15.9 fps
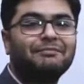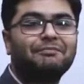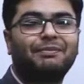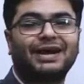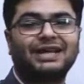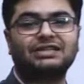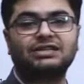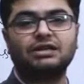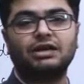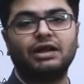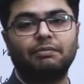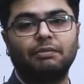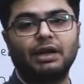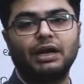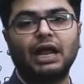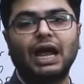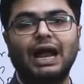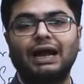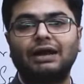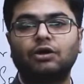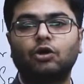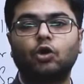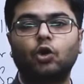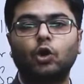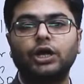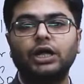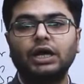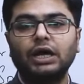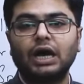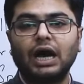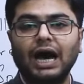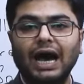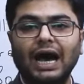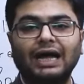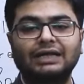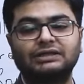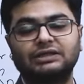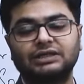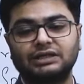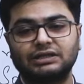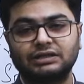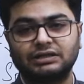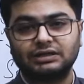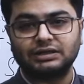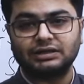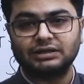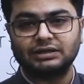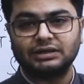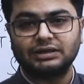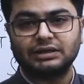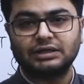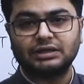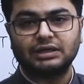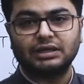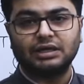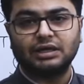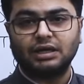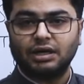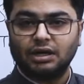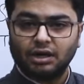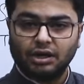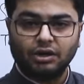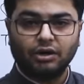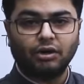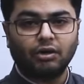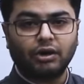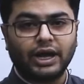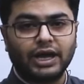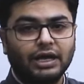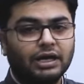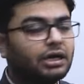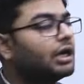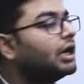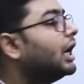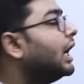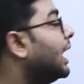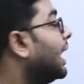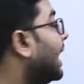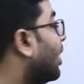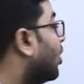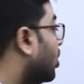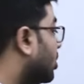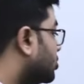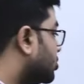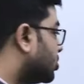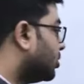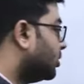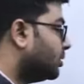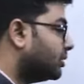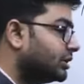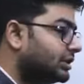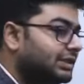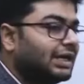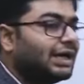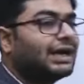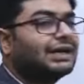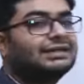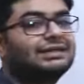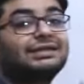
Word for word: impressionable and good answers. Okay. Also, there are